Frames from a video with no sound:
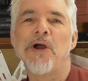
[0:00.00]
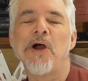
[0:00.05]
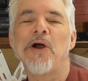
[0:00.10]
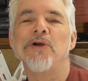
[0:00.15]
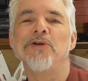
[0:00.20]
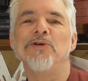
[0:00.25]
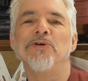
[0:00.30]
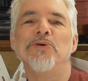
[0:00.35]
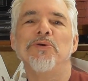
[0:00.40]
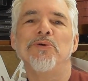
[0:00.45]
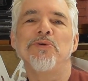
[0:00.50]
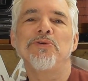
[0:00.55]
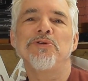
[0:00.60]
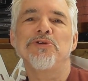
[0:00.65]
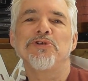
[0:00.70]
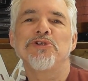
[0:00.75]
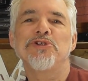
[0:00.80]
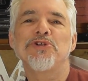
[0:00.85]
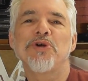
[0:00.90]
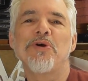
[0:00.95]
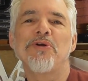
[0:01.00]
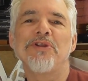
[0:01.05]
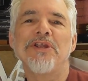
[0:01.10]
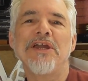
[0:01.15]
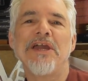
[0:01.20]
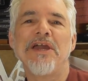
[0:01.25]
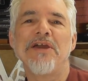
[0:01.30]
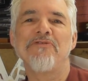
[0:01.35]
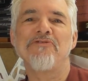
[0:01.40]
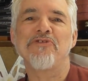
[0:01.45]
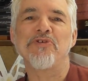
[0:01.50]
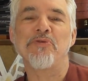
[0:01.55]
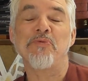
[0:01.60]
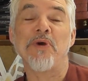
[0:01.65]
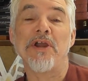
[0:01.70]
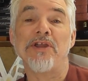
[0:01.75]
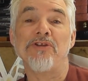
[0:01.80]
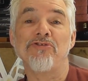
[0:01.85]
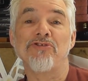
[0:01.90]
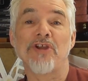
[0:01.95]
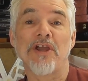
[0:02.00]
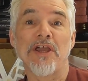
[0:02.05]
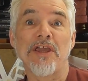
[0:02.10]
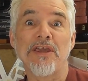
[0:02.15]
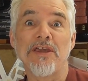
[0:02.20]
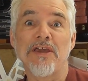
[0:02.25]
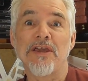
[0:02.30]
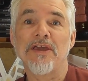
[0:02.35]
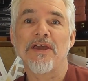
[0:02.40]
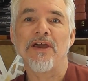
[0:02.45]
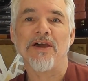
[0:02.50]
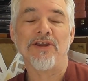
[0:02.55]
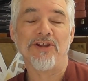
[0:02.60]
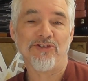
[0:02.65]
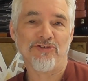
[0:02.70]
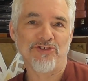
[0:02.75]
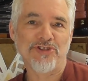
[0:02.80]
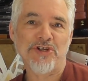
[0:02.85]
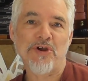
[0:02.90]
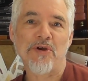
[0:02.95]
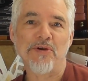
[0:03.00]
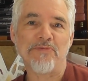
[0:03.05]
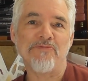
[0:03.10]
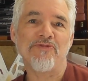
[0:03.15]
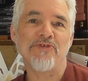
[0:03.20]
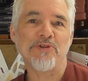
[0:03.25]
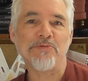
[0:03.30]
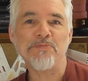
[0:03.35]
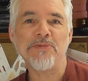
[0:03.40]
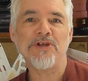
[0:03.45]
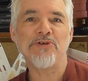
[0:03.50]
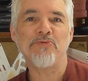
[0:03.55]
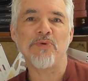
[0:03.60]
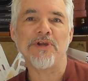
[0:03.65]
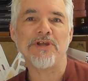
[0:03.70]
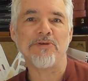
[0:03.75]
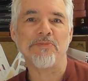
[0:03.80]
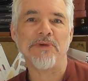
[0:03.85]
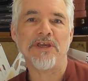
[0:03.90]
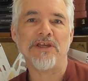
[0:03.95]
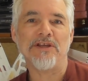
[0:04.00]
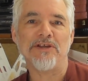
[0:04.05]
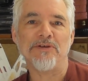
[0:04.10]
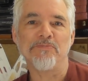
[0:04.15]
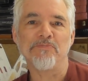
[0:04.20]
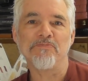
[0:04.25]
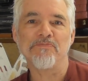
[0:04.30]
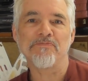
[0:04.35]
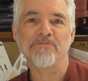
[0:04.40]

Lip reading: Hi all, John here for a Wednesday, and it's time for the midweek medium.